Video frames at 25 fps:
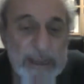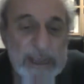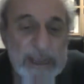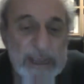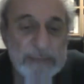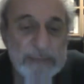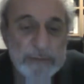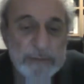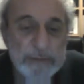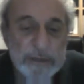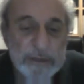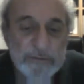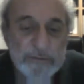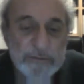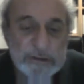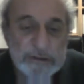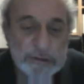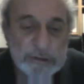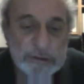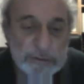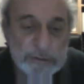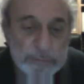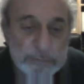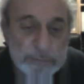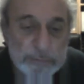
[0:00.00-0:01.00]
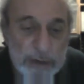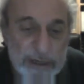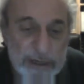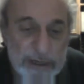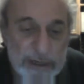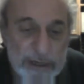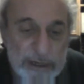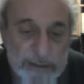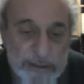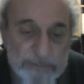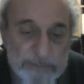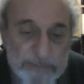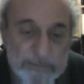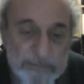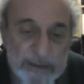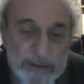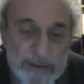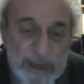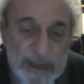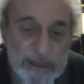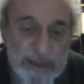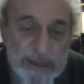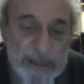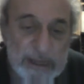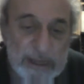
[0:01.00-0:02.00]
But the vessels break,
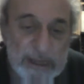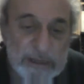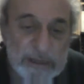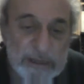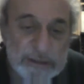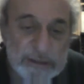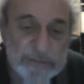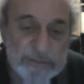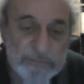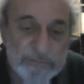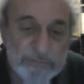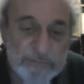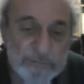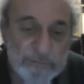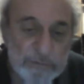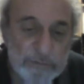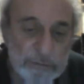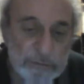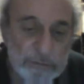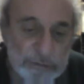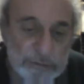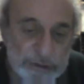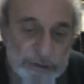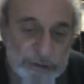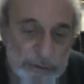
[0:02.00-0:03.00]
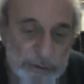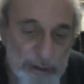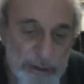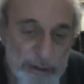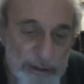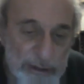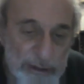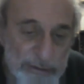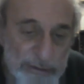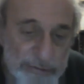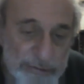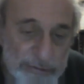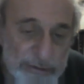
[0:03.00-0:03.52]
and the energy falls to earth,